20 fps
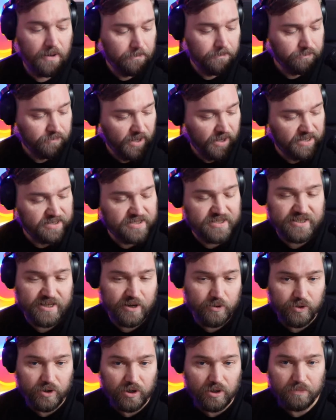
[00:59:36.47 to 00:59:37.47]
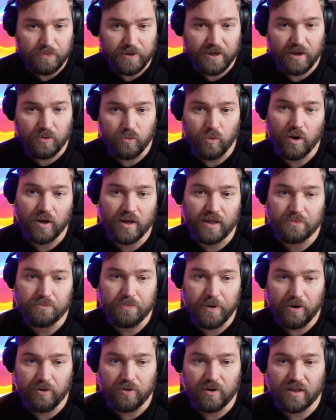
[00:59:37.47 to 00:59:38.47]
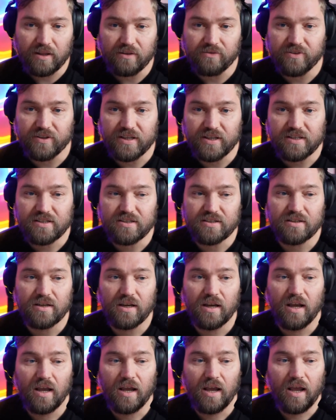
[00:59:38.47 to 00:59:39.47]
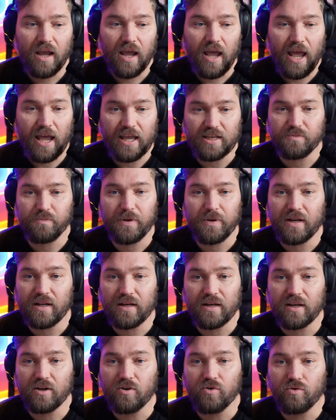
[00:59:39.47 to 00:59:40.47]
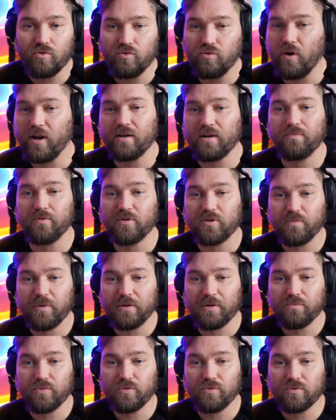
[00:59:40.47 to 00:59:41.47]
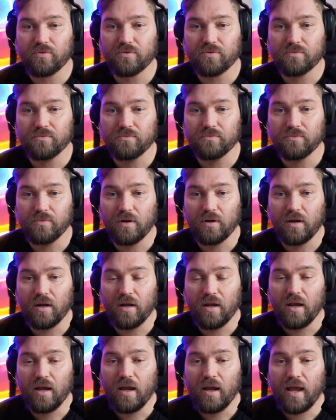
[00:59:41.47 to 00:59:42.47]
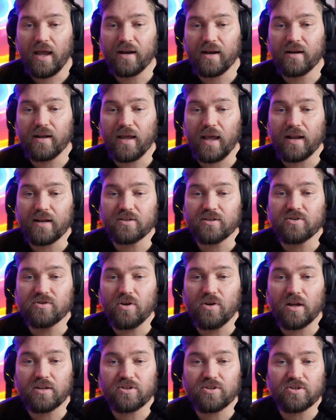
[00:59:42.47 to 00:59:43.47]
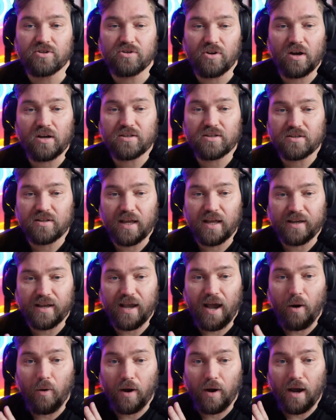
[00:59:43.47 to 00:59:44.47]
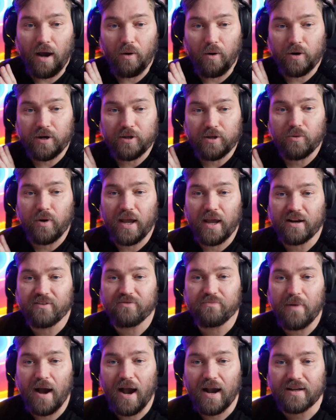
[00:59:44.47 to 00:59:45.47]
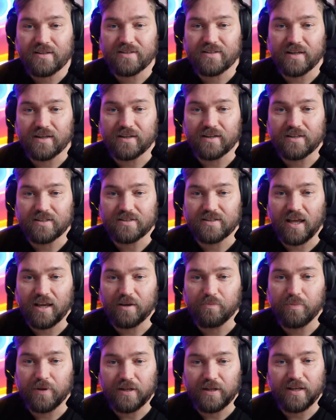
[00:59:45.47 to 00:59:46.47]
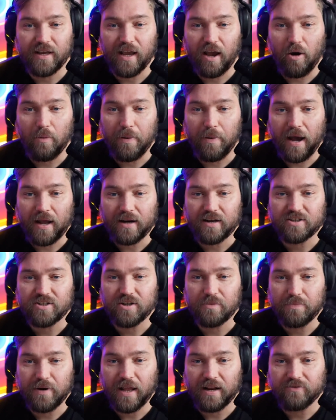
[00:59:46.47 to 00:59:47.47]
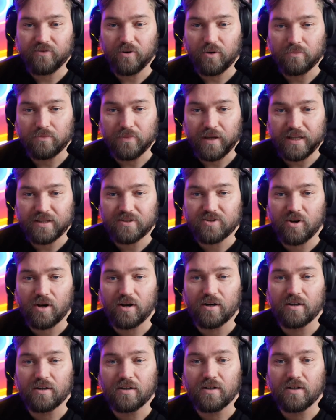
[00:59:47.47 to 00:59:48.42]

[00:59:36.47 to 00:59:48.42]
in serial but can work in parallel for this has been an incredible speed boost. And it's not just us. Like our new head of marketing is like building our partnership platform in Toddle,